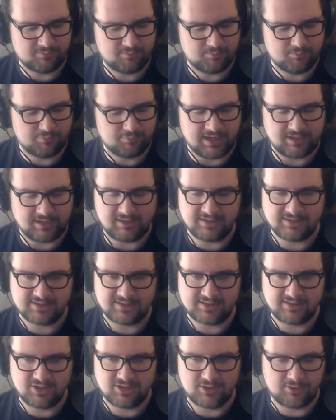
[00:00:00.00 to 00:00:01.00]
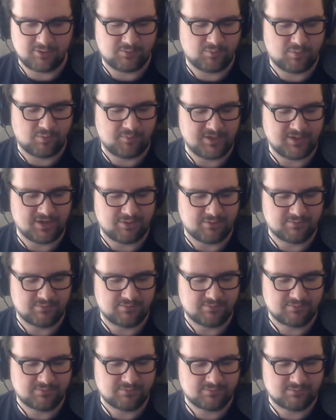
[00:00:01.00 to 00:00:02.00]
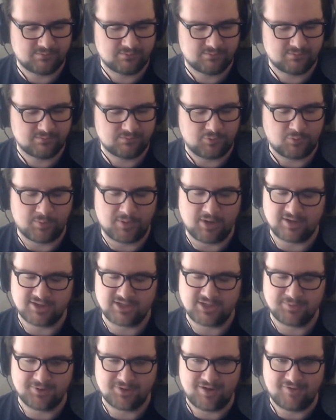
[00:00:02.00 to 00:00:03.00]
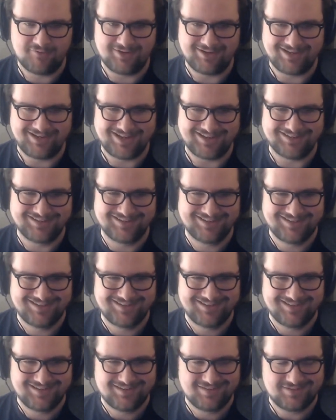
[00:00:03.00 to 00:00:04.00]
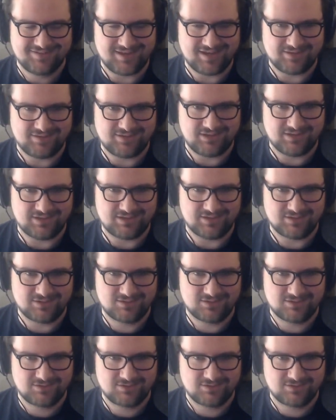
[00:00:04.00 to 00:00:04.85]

break the existing code when we're not super confident yet that the